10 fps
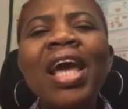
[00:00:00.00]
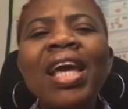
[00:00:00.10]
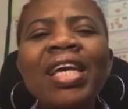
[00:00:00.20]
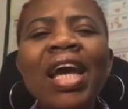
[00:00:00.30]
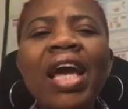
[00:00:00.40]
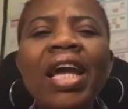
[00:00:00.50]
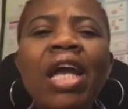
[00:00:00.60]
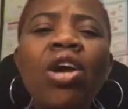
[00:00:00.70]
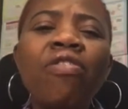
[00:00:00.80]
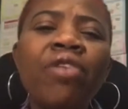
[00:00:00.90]
Yeah, it
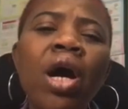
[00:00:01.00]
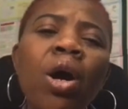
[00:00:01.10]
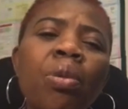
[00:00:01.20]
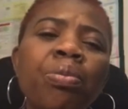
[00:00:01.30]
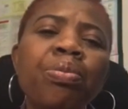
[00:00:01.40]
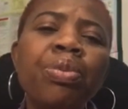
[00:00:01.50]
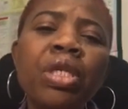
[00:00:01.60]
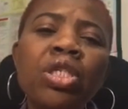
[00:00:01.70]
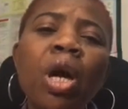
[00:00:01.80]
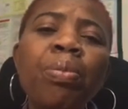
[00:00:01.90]
kind of
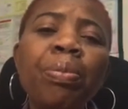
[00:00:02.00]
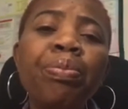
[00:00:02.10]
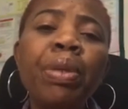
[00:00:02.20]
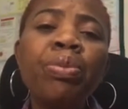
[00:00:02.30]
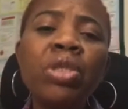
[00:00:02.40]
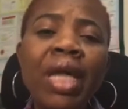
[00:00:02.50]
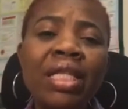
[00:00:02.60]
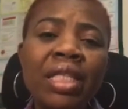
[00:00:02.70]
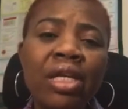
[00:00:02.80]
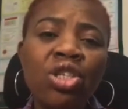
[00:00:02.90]
brings up people's
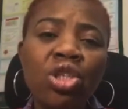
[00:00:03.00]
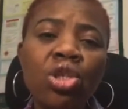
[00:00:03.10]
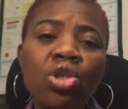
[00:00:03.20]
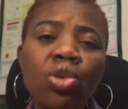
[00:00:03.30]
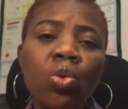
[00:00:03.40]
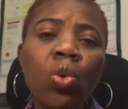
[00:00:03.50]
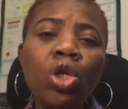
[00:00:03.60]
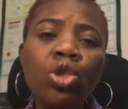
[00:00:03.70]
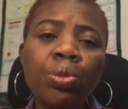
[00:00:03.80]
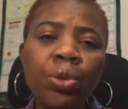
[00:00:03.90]
attention to
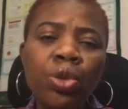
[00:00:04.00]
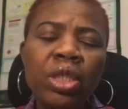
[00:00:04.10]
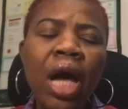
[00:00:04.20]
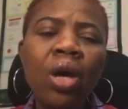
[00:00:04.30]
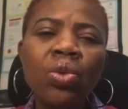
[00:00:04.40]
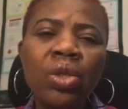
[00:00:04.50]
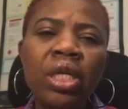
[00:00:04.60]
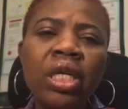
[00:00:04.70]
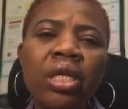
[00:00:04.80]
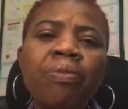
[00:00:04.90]
what you post out
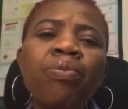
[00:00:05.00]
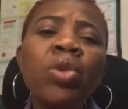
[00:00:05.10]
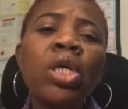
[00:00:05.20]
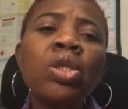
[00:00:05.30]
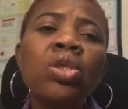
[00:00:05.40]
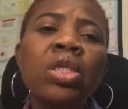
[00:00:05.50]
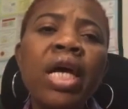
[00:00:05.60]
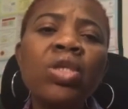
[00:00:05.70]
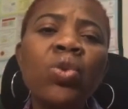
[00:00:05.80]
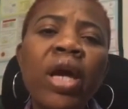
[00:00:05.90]
here. So
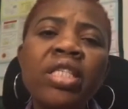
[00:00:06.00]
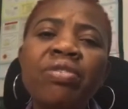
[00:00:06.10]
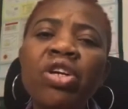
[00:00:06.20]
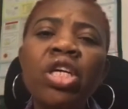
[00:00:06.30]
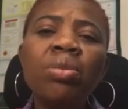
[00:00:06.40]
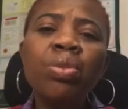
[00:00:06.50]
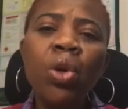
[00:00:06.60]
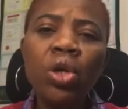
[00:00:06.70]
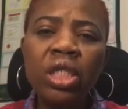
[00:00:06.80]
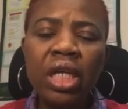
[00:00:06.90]
that's why it's very
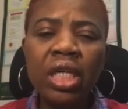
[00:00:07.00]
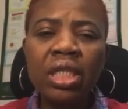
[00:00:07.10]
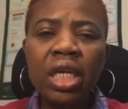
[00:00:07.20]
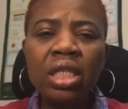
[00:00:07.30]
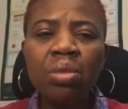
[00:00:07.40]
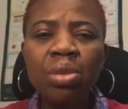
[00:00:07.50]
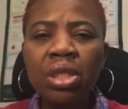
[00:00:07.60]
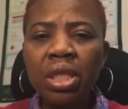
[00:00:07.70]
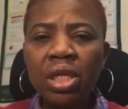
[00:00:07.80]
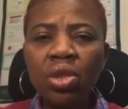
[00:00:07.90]
important as a
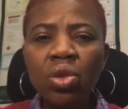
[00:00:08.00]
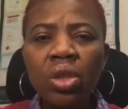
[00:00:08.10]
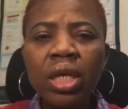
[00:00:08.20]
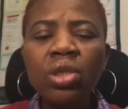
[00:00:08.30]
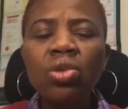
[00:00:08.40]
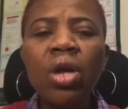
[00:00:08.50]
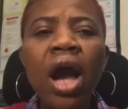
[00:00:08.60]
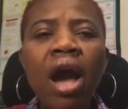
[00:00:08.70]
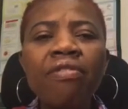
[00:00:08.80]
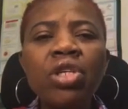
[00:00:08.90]
business owner to
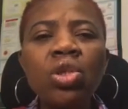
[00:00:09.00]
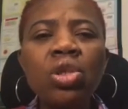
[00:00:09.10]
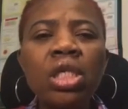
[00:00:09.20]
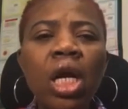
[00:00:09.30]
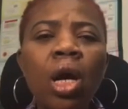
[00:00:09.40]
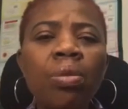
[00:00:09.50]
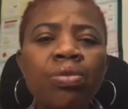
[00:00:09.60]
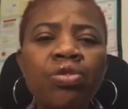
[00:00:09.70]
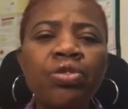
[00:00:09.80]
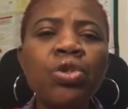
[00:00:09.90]
have good
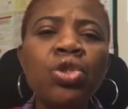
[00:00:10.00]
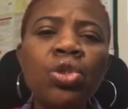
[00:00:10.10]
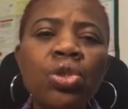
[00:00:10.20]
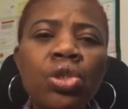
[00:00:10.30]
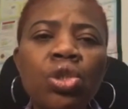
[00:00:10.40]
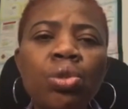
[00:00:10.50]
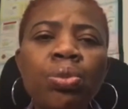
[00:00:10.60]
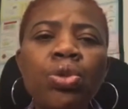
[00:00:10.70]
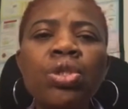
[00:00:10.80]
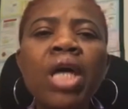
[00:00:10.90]
photos you
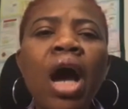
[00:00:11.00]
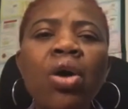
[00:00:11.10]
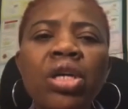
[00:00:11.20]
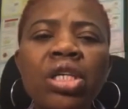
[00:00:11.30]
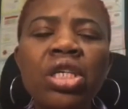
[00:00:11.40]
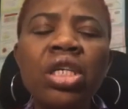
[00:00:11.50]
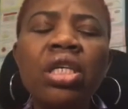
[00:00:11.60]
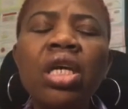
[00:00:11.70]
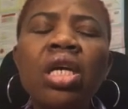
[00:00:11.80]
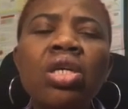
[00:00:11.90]
post out here.
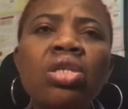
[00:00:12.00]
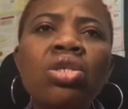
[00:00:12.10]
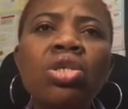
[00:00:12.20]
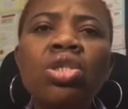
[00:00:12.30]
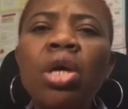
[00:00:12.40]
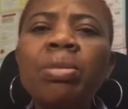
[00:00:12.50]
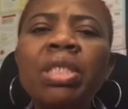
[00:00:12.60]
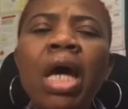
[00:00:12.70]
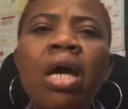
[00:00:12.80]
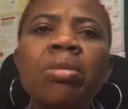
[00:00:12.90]
So
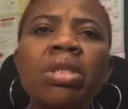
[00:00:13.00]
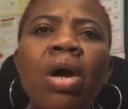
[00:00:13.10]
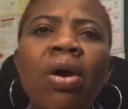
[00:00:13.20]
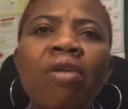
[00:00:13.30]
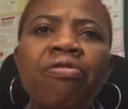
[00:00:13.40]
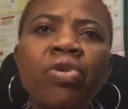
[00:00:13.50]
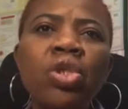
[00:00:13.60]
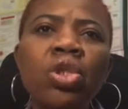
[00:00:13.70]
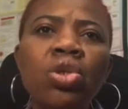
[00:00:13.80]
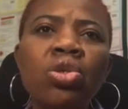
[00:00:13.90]
sometimes our
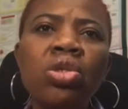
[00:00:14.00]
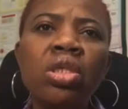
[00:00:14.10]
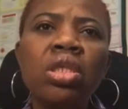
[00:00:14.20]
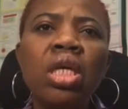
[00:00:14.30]
photos,